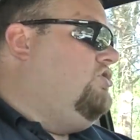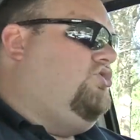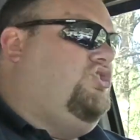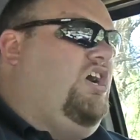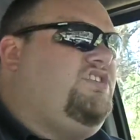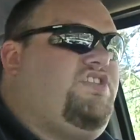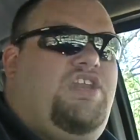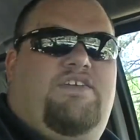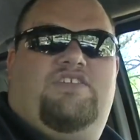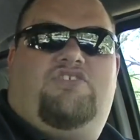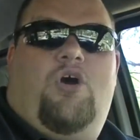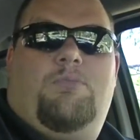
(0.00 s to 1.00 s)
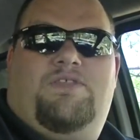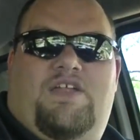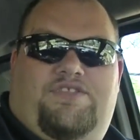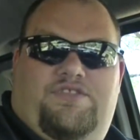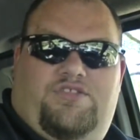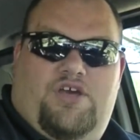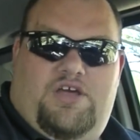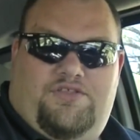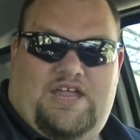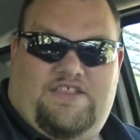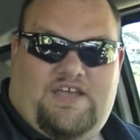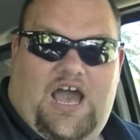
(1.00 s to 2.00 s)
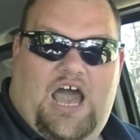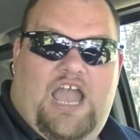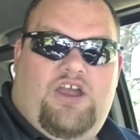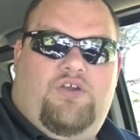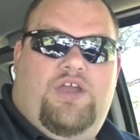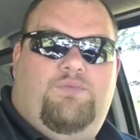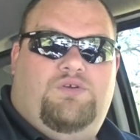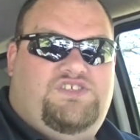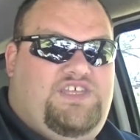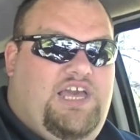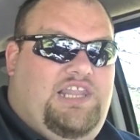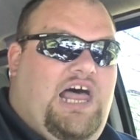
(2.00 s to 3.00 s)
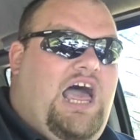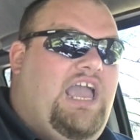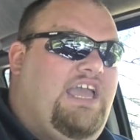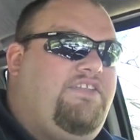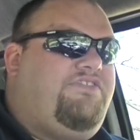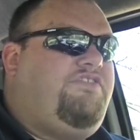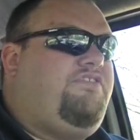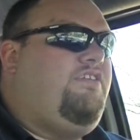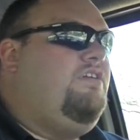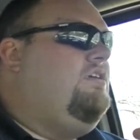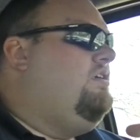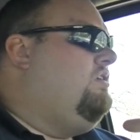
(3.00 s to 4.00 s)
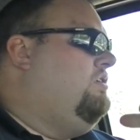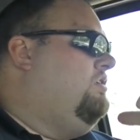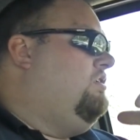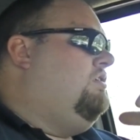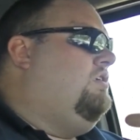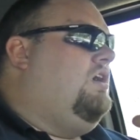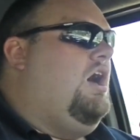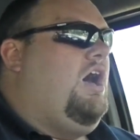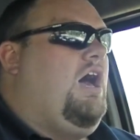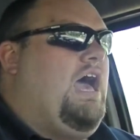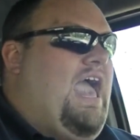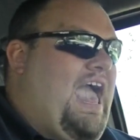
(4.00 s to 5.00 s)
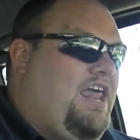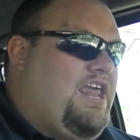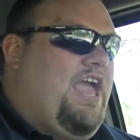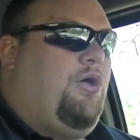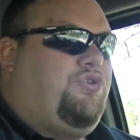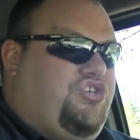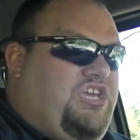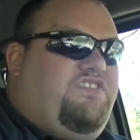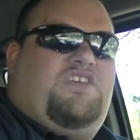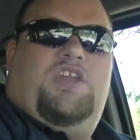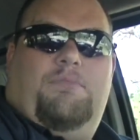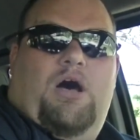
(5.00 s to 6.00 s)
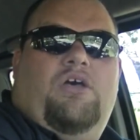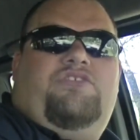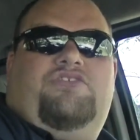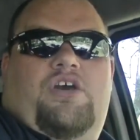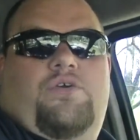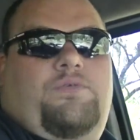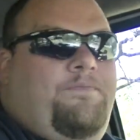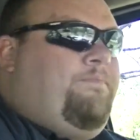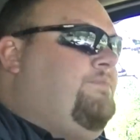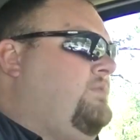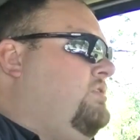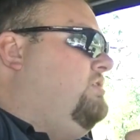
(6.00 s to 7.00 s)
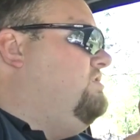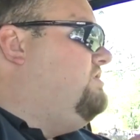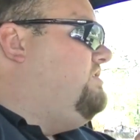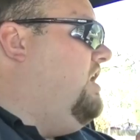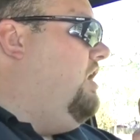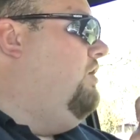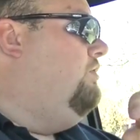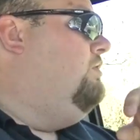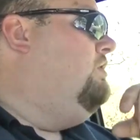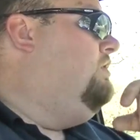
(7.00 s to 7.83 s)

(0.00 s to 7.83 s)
Justin even told me that the higher end ones, the Alliance, had LGs in them also. So,